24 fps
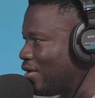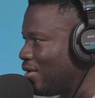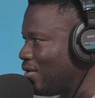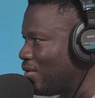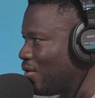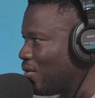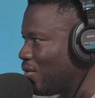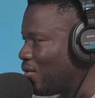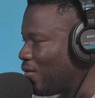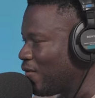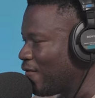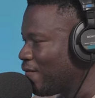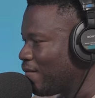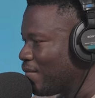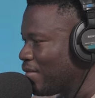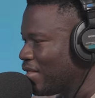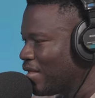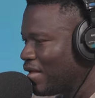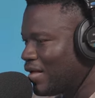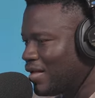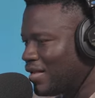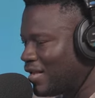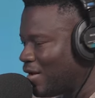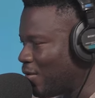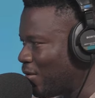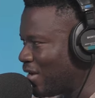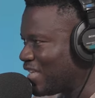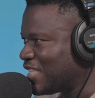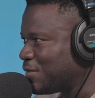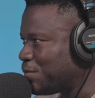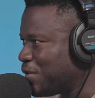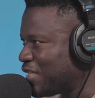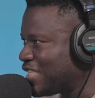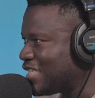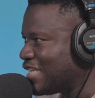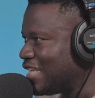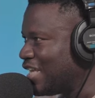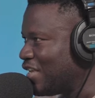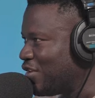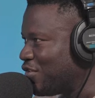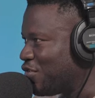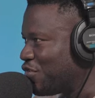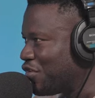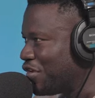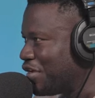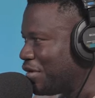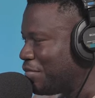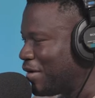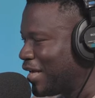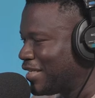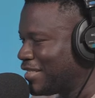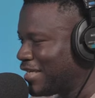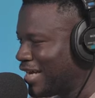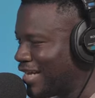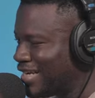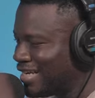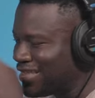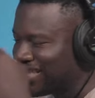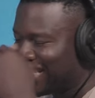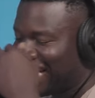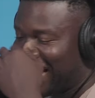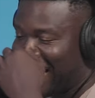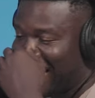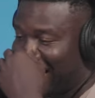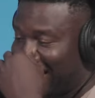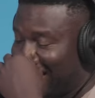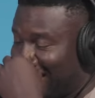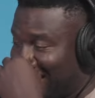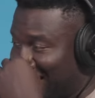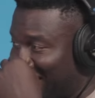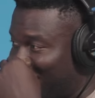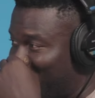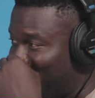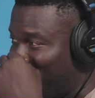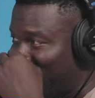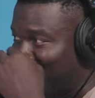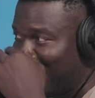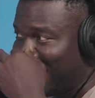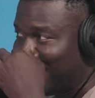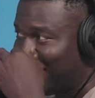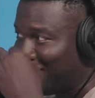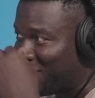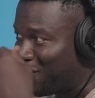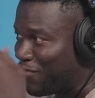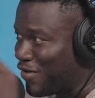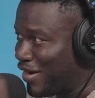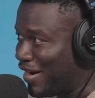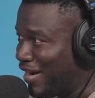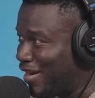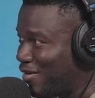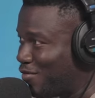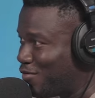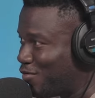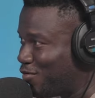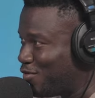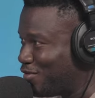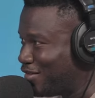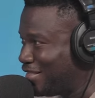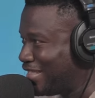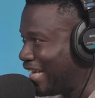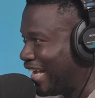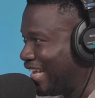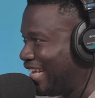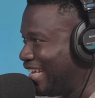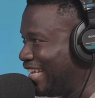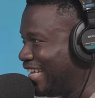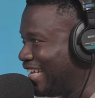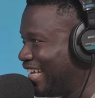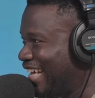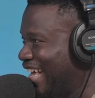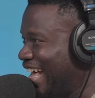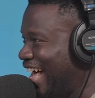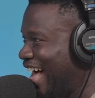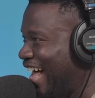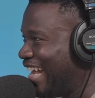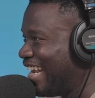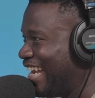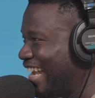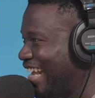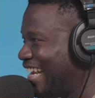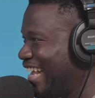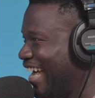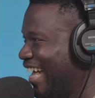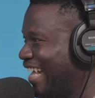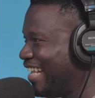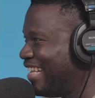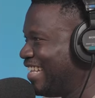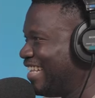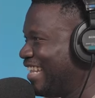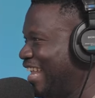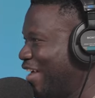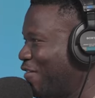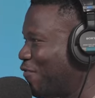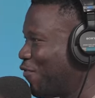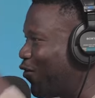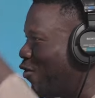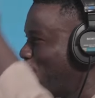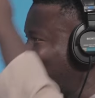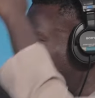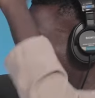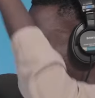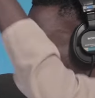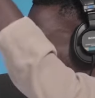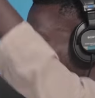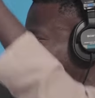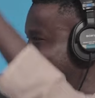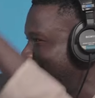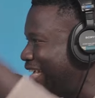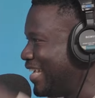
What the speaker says: you know. They were spitting in Chi, but Charlie, this guy came with a different level, Charlie. Another level of Chi,